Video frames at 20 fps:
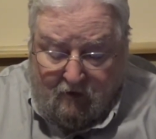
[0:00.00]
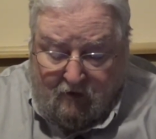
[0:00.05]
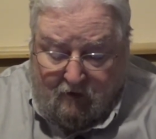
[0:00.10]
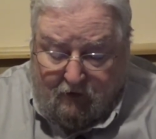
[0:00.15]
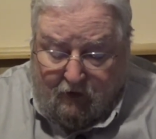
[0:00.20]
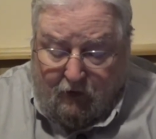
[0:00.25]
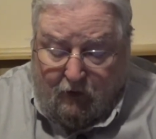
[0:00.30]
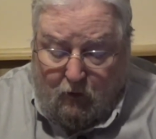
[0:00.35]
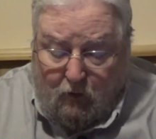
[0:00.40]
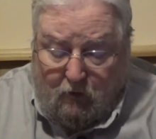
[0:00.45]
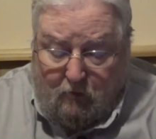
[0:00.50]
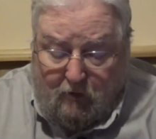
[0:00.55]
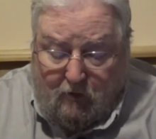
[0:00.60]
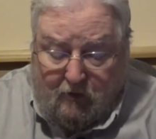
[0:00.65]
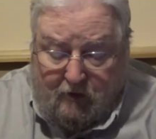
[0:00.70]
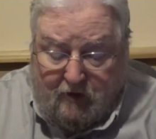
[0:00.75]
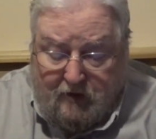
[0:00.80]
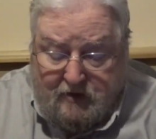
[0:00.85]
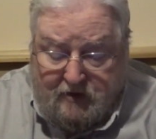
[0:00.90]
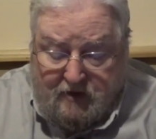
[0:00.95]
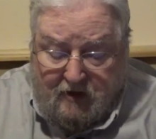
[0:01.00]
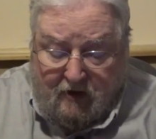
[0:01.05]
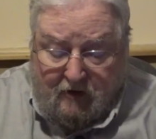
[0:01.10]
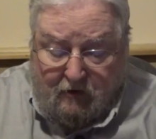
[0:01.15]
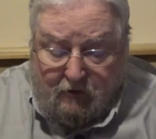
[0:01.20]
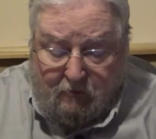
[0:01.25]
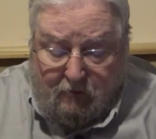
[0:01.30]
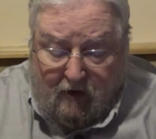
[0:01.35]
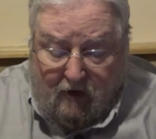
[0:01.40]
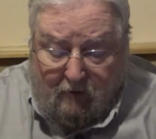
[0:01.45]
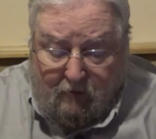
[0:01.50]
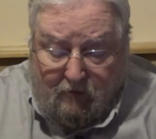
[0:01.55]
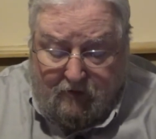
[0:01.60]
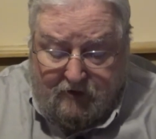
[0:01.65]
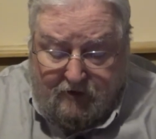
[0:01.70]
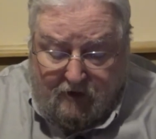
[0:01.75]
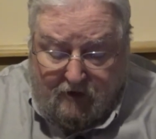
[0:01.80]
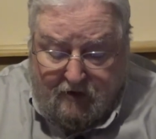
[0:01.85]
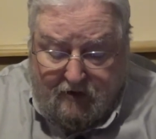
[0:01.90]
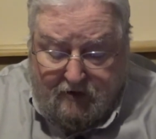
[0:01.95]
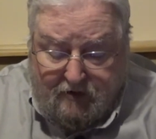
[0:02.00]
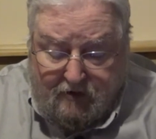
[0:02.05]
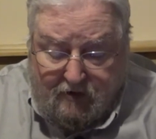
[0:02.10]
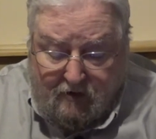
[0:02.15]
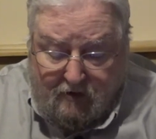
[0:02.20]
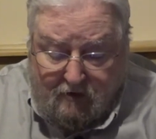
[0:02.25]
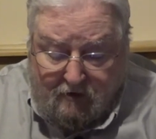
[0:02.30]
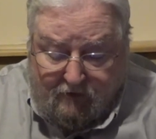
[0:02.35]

The New American Standard Bible says